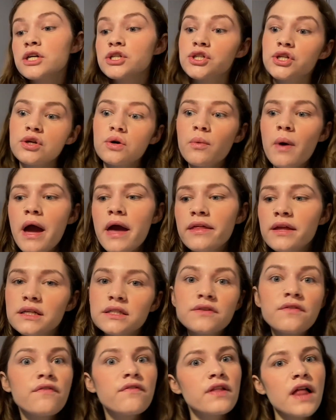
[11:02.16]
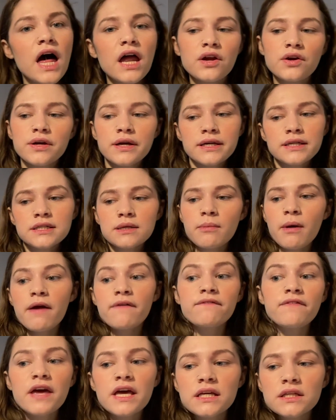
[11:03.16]
in a way that's flattering to my
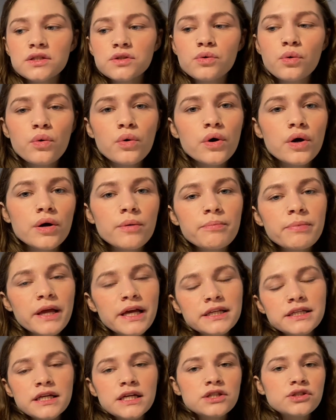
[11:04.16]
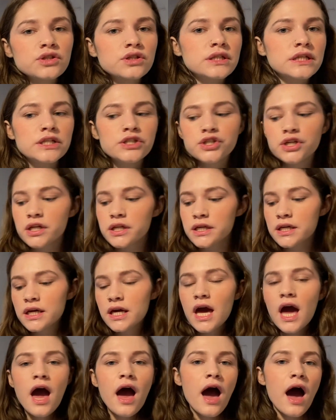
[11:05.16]
face or placing it
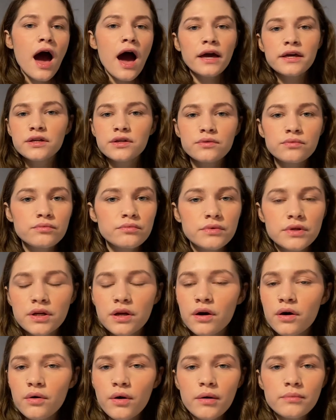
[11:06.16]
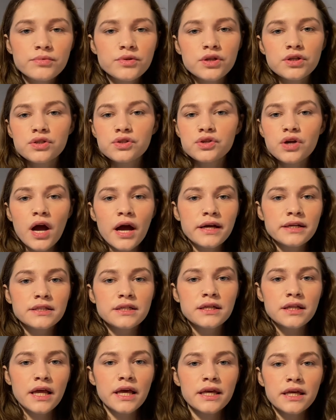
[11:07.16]
strategically. You know, I'm just trying
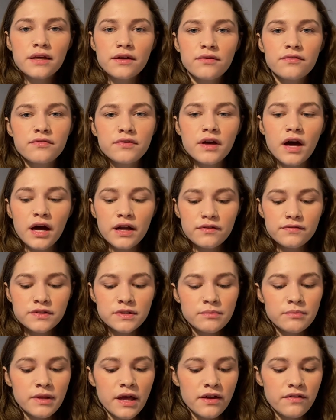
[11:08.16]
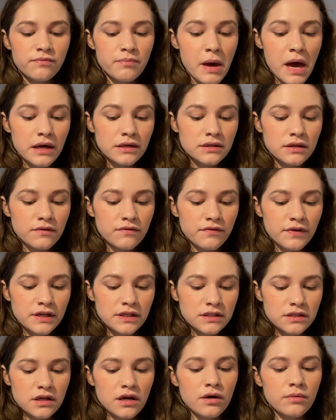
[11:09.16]
to like give kind of some life back to the
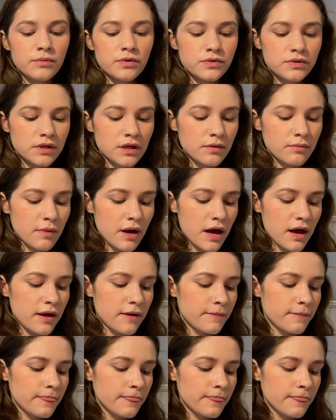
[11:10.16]
face. Now I'm using my